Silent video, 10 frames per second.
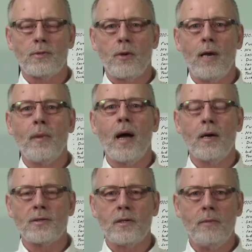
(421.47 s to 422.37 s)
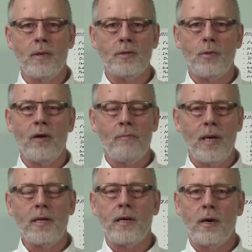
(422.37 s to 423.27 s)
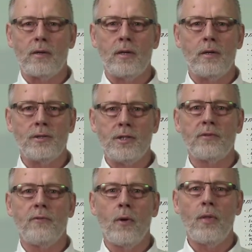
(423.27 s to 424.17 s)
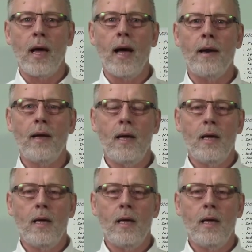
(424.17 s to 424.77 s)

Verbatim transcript: store and my house cleaning biz we have bidding calculators just for that